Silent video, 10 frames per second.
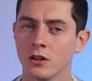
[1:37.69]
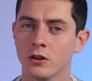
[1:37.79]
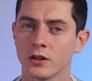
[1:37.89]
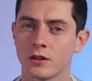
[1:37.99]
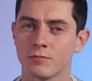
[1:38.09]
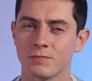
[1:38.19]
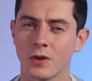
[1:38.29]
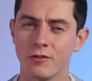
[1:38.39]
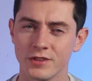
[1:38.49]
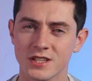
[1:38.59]
Like
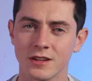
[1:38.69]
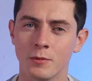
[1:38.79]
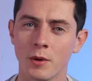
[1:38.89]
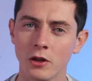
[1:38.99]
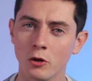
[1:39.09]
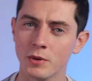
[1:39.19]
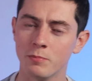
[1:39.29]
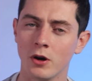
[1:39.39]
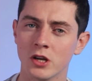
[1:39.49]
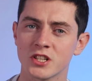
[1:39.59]
obviously I'm a little
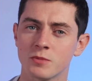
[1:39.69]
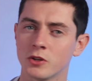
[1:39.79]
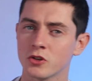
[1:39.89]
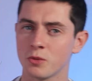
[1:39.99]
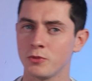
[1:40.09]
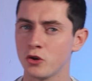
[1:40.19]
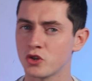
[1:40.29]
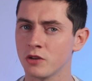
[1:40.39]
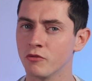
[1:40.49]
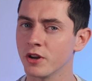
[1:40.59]
bit biased because I'm
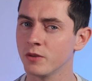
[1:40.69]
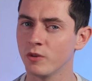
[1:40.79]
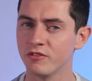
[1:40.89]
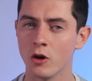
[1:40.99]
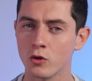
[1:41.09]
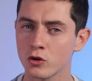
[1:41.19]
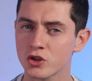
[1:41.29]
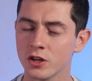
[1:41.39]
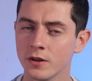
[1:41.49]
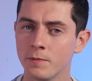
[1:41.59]
usually running with no
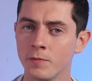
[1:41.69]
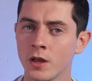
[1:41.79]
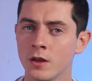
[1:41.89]
cushioning.